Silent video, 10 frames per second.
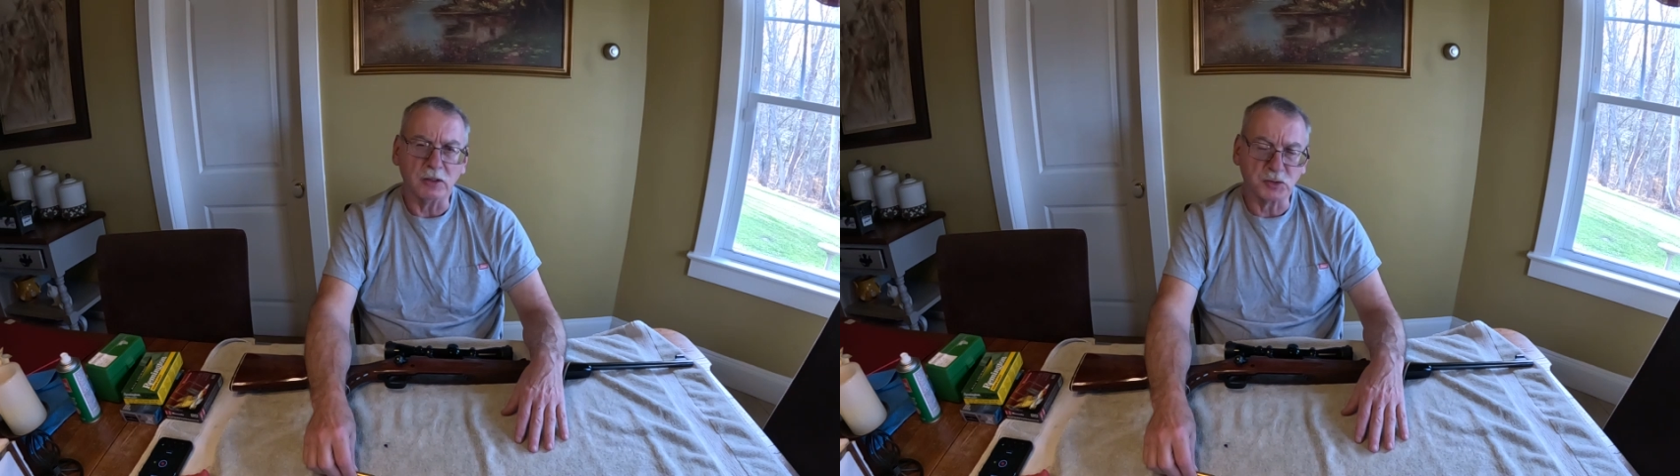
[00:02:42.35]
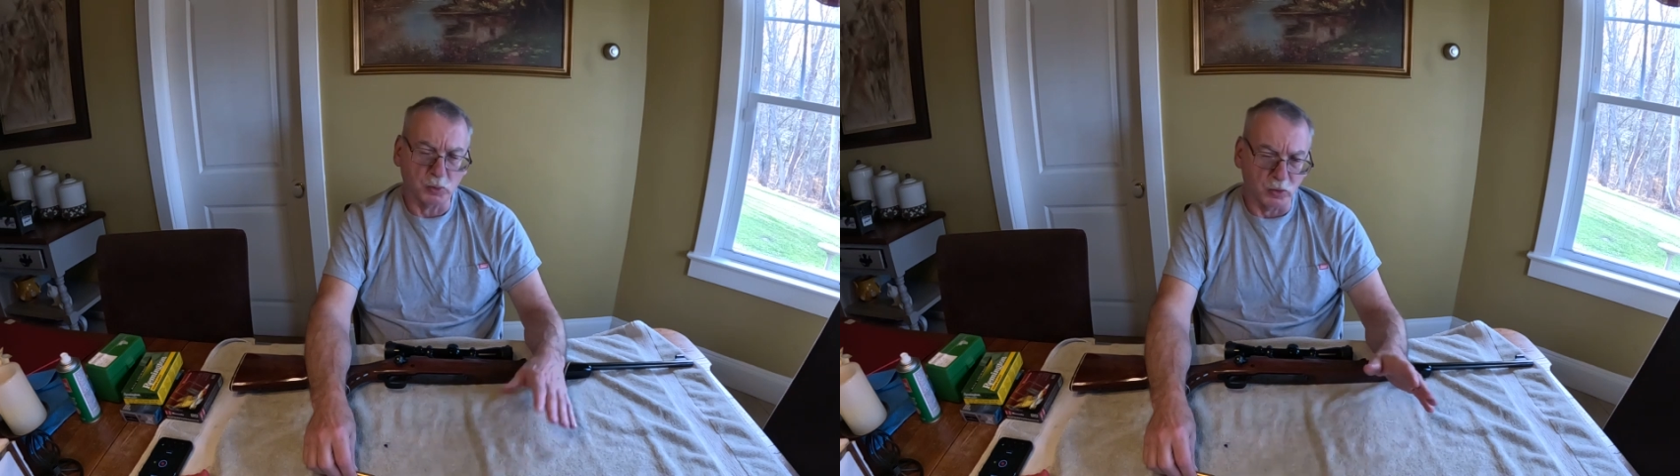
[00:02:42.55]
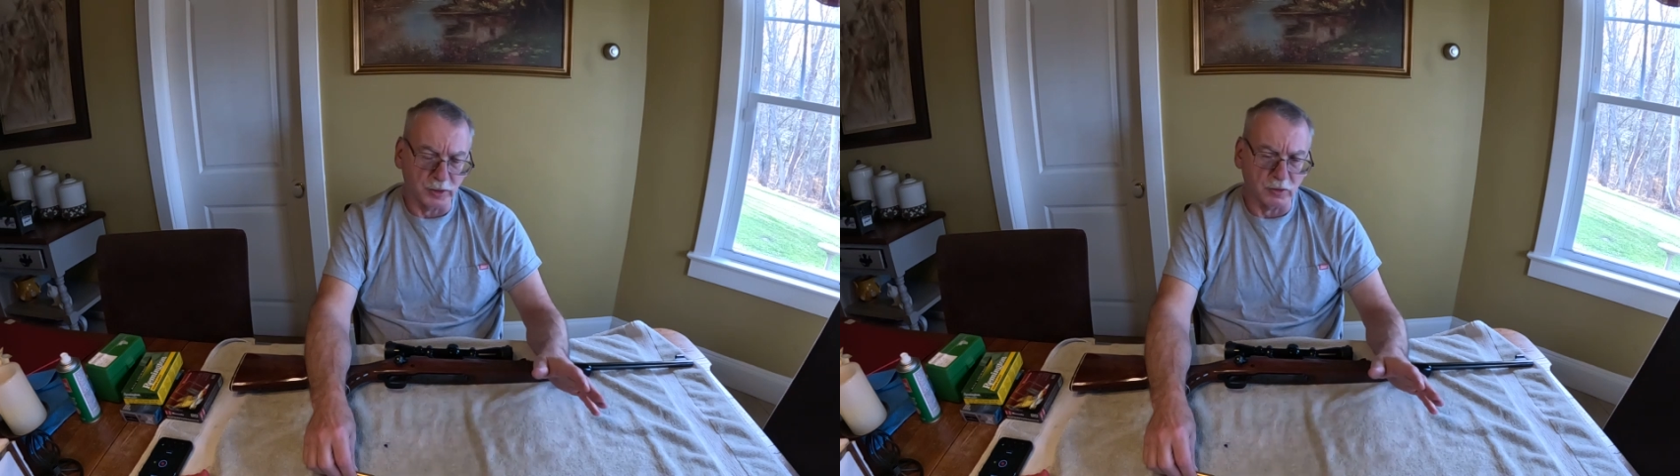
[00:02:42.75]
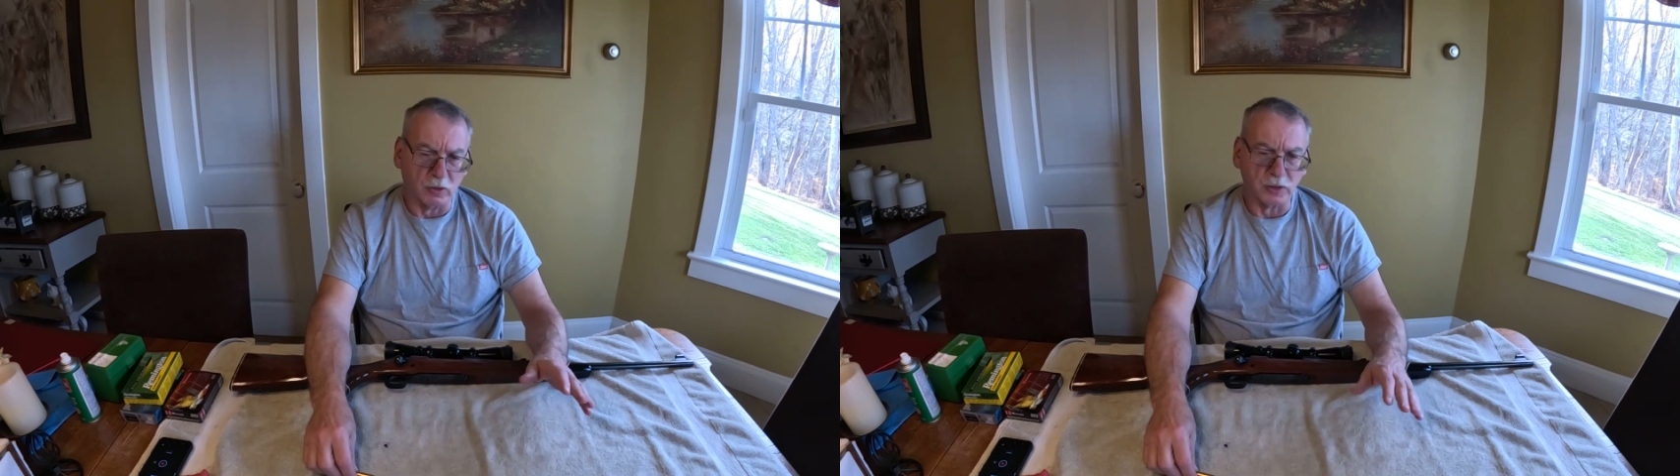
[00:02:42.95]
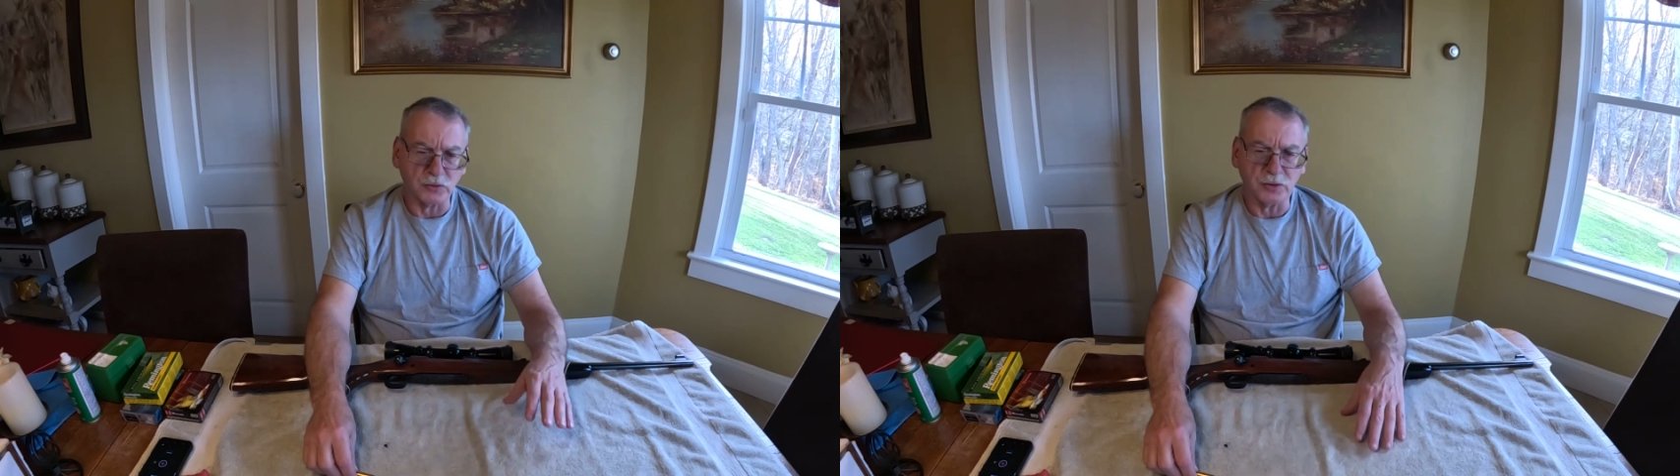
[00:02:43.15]
sporting
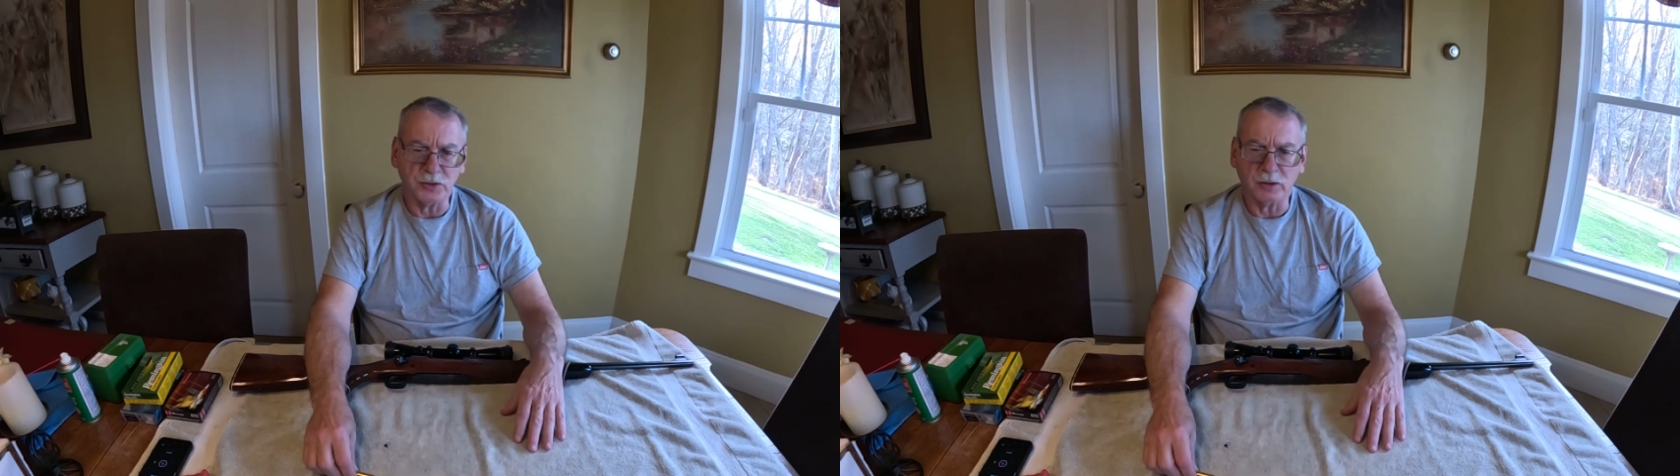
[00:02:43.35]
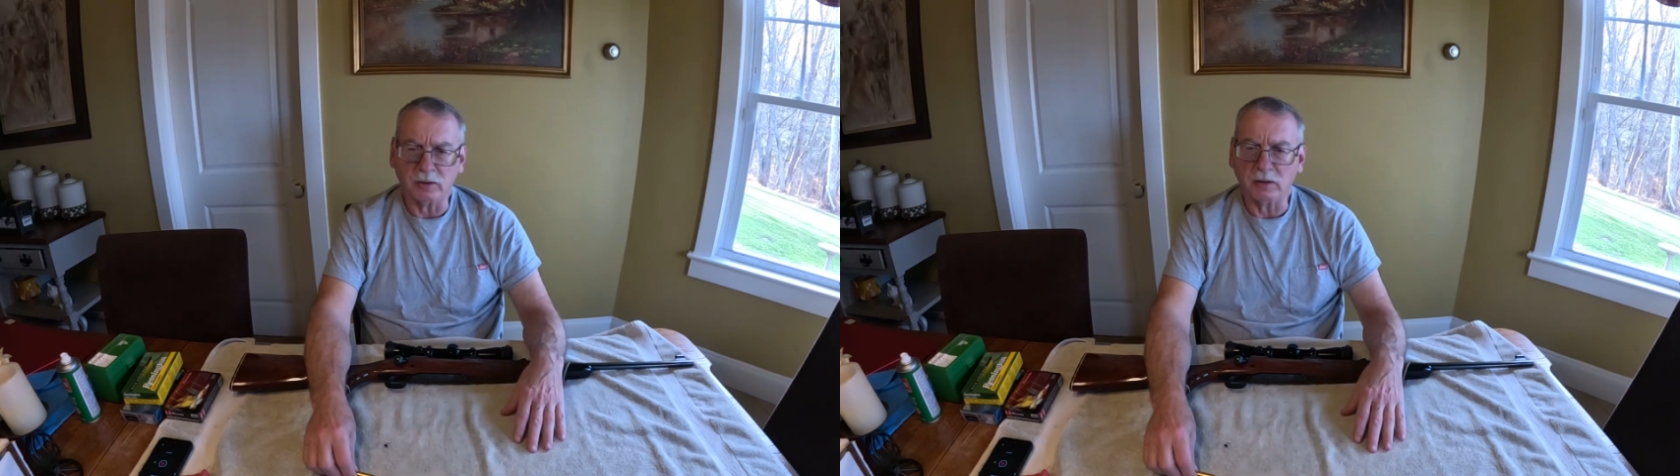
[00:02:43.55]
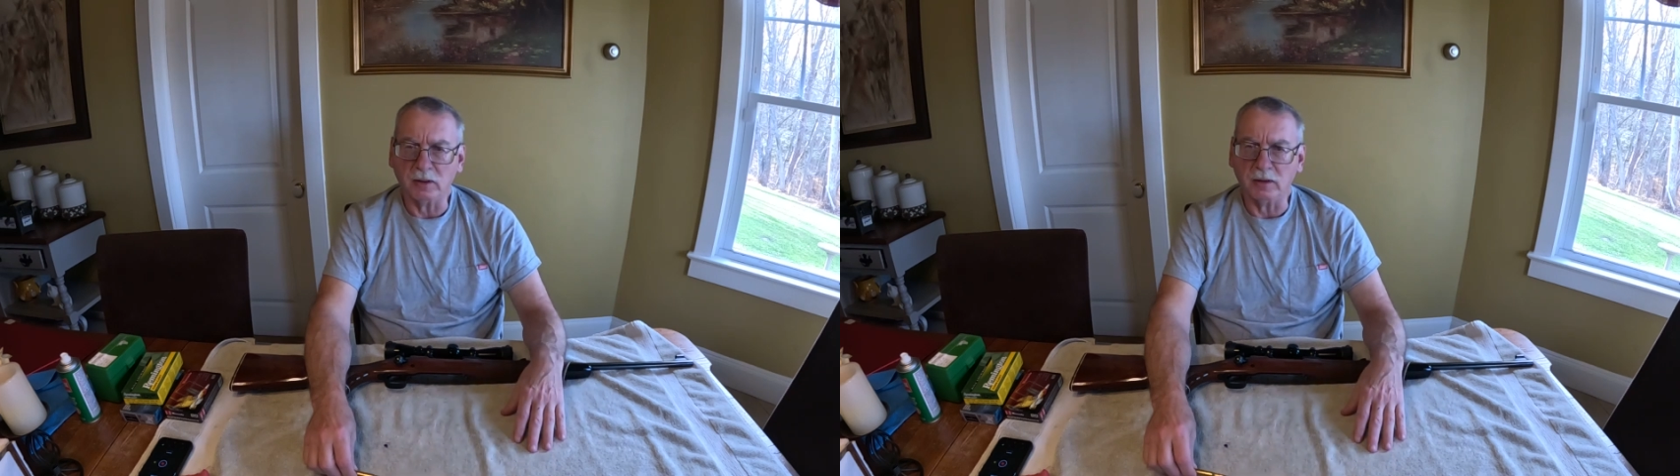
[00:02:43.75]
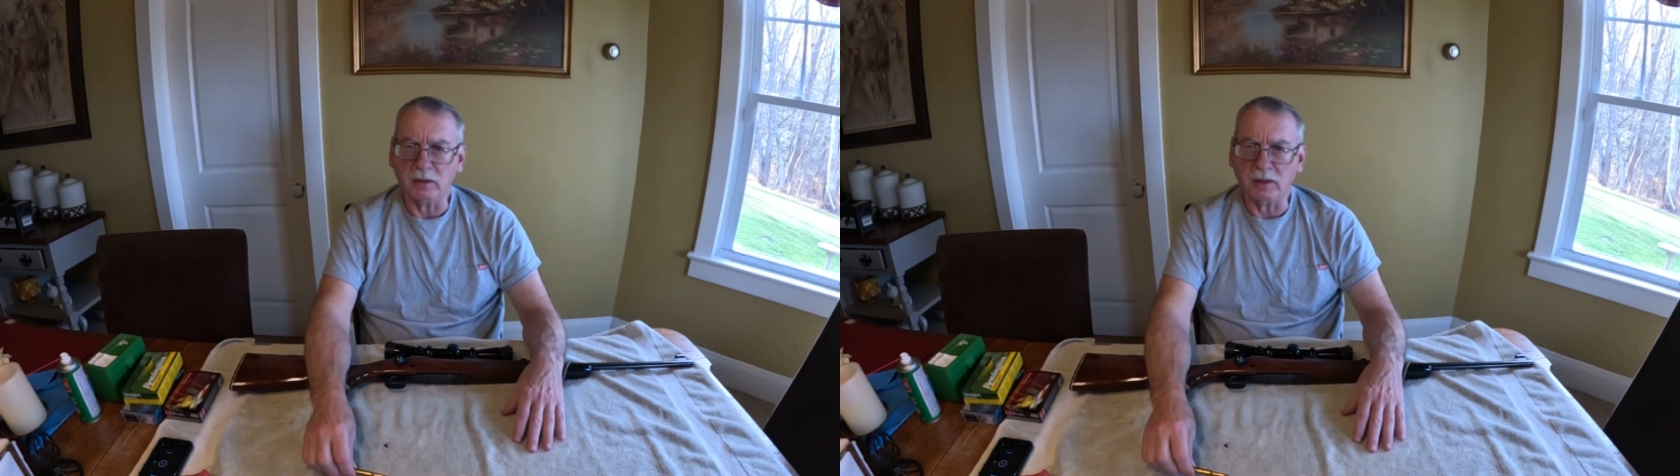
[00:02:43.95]
cartridge, and